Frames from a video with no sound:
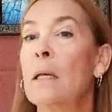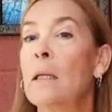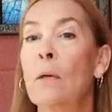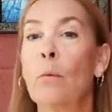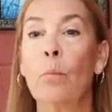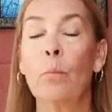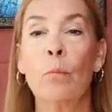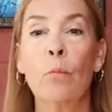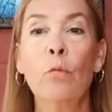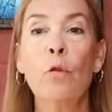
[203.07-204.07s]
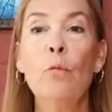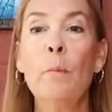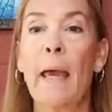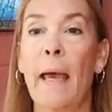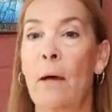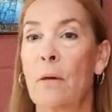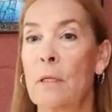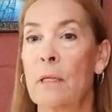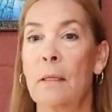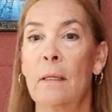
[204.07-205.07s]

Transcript: The room count,